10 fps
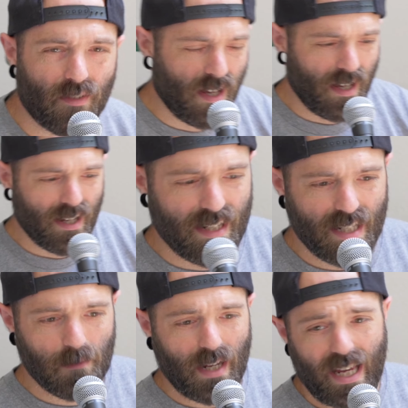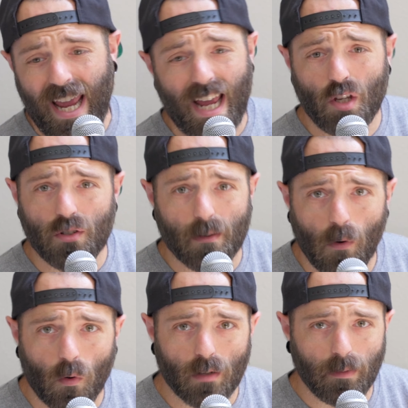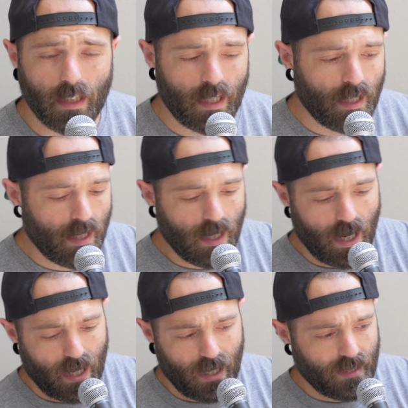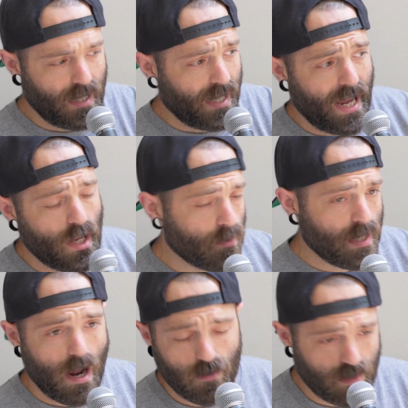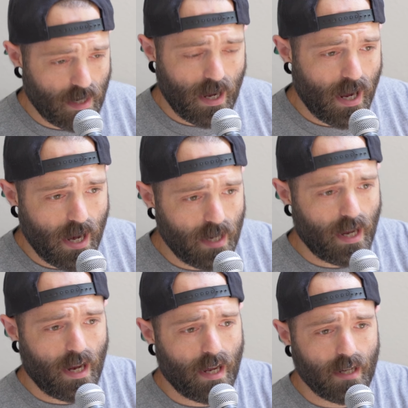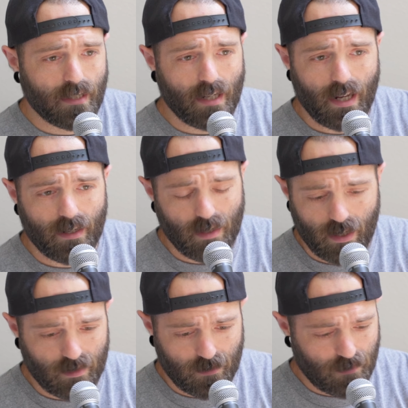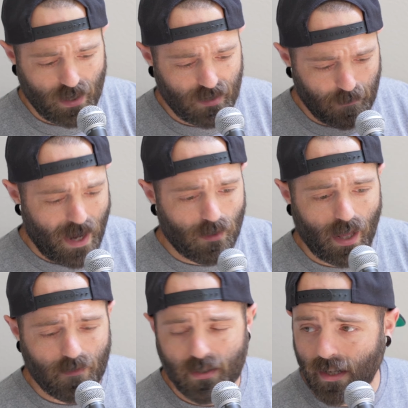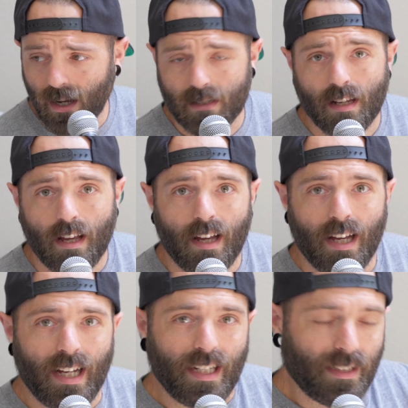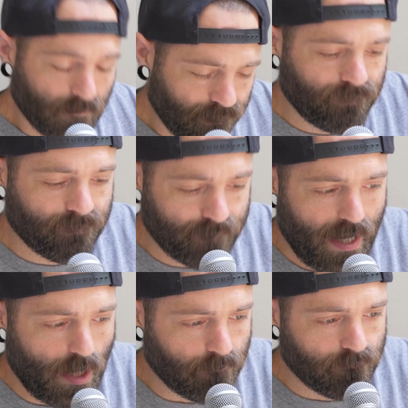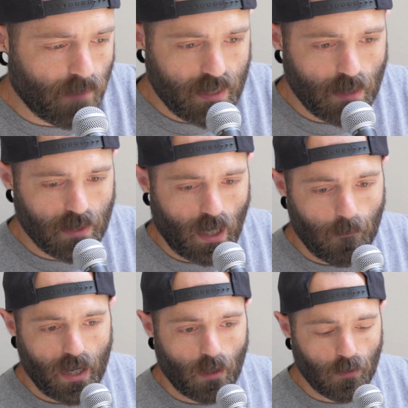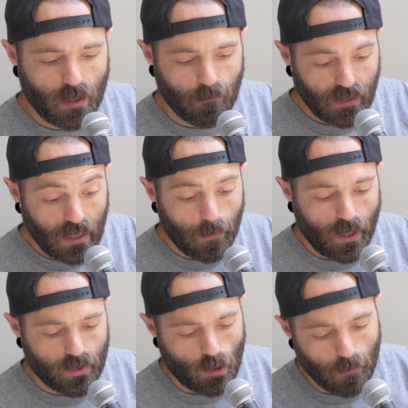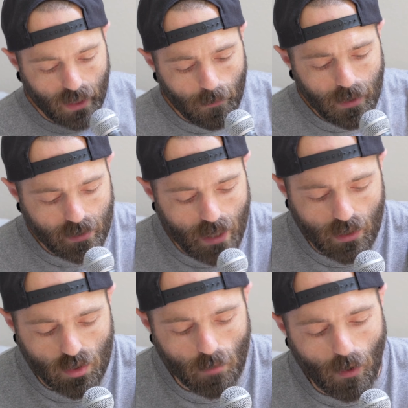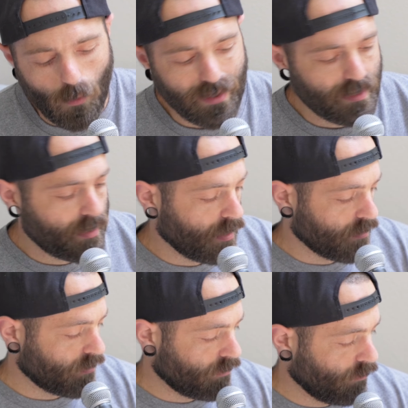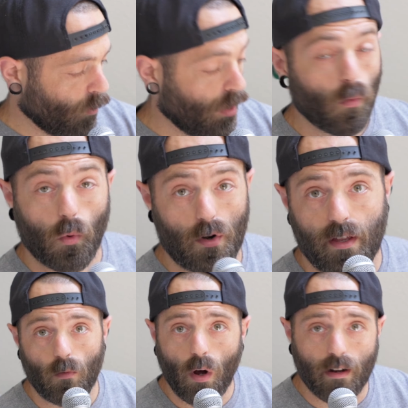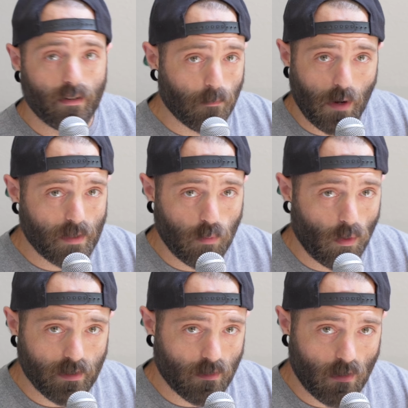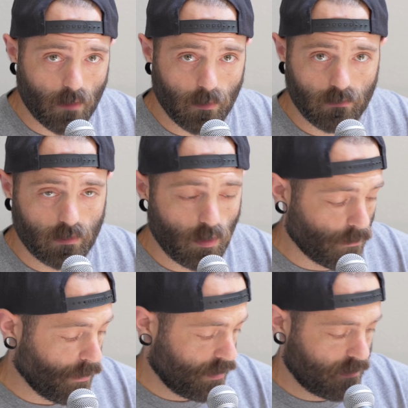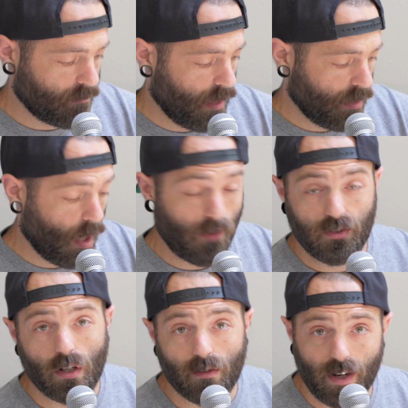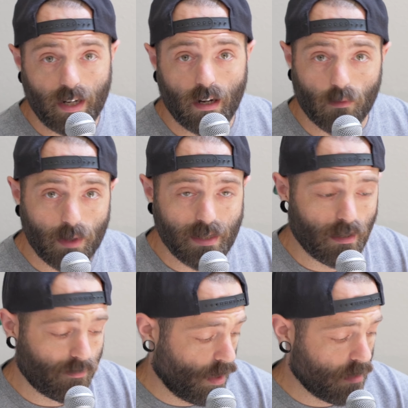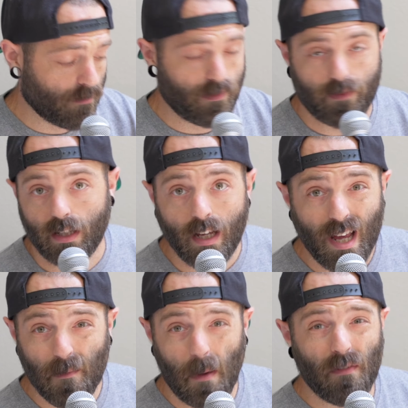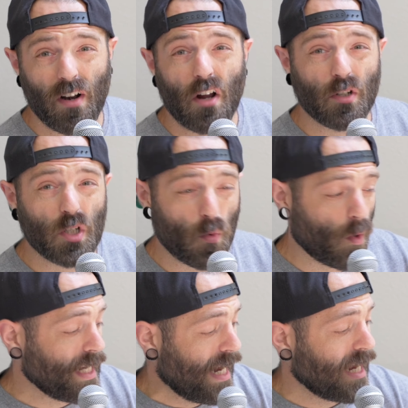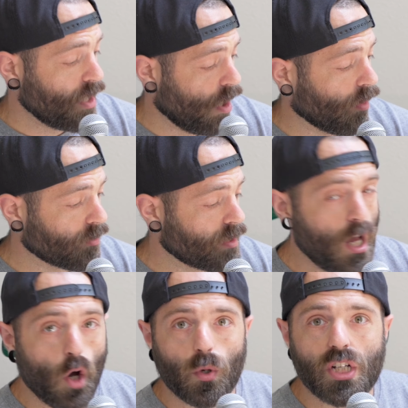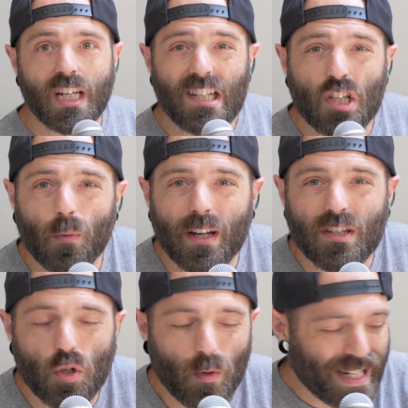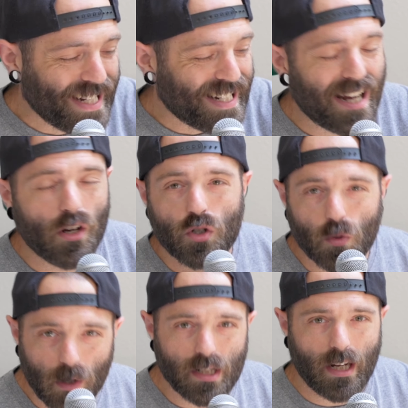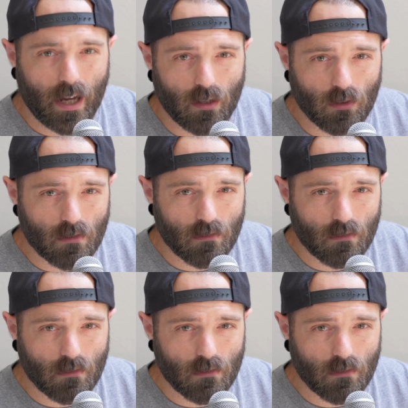it seems I can't use it portably, and I can't use it outside, and the battery life sucks? I know. It seems like I'm painting a pretty bleak picture, but let me talk to you about why this thing is well worth it. One, the price point is incredible, $200, and often you can find it on resale for $150, maybe even $129, which gets you into Nintendo Switch titles,